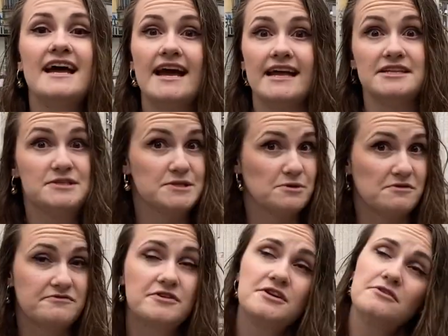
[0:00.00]
in store
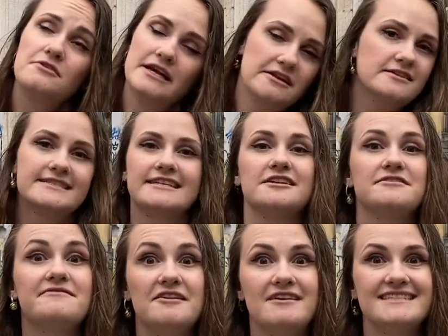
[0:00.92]
for you and also a lot
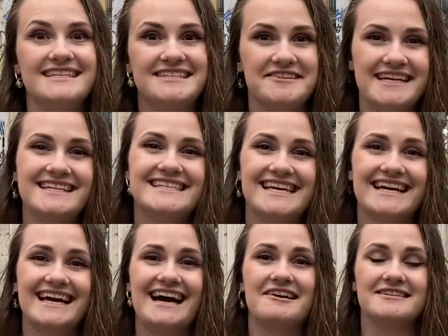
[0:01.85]
of vlogs that you can
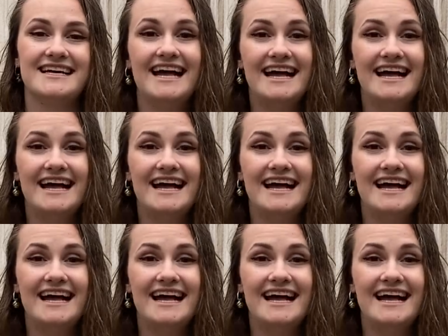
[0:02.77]
check out.